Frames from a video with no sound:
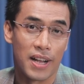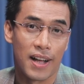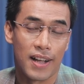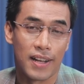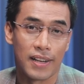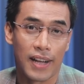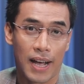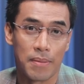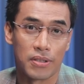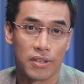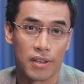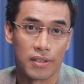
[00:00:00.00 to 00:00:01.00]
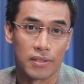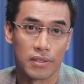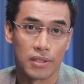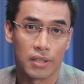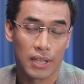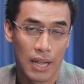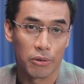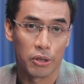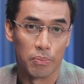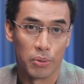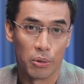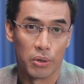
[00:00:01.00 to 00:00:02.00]
behind Amazon's cloud
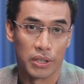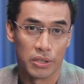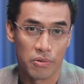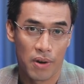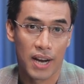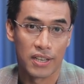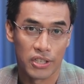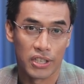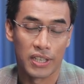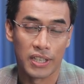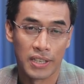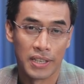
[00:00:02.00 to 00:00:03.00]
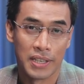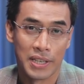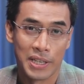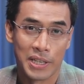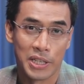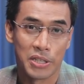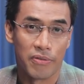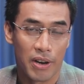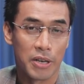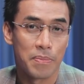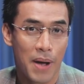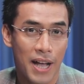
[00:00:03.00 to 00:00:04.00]
computing strategy, he's
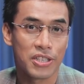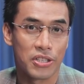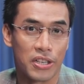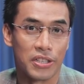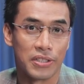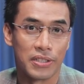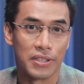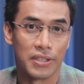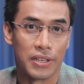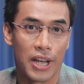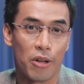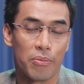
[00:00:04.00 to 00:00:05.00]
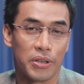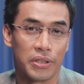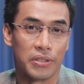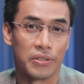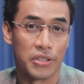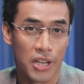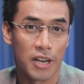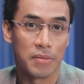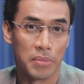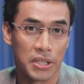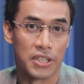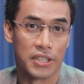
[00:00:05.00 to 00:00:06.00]
very passionate in helping
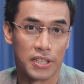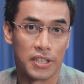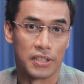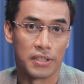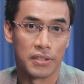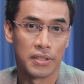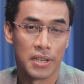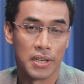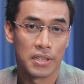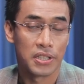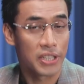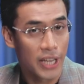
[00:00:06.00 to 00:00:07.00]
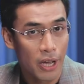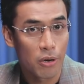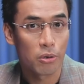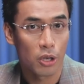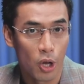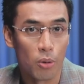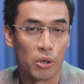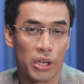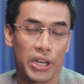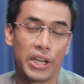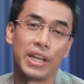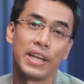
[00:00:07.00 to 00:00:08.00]
young businesses scale
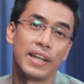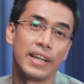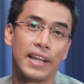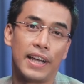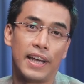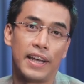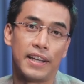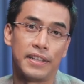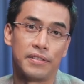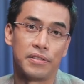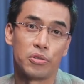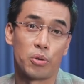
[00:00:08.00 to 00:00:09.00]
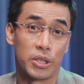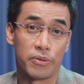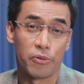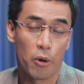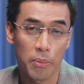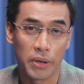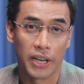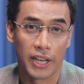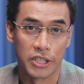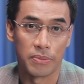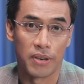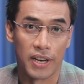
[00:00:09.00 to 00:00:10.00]
globally and transforming
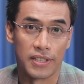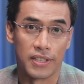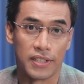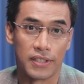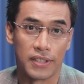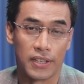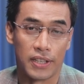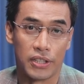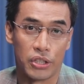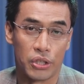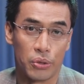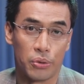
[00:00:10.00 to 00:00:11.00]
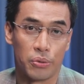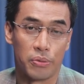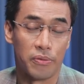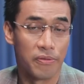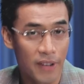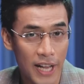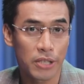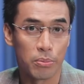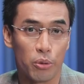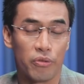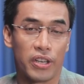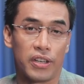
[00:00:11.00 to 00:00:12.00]
enterprises into
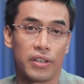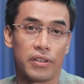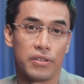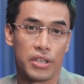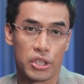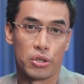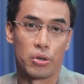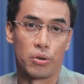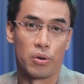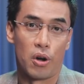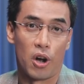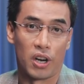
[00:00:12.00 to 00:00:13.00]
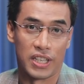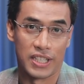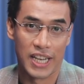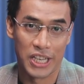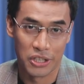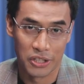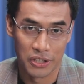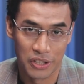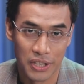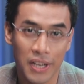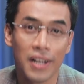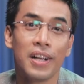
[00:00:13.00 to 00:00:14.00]
fast-moving digital
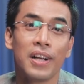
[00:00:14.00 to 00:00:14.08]
organizations.